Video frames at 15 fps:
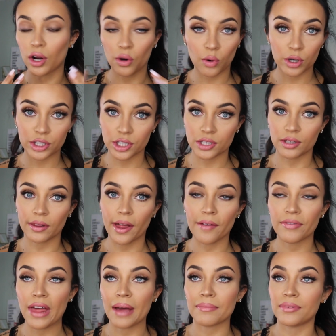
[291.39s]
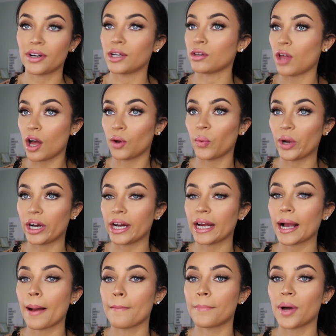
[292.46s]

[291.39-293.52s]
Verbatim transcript: gorgeous, love them, very long wearing,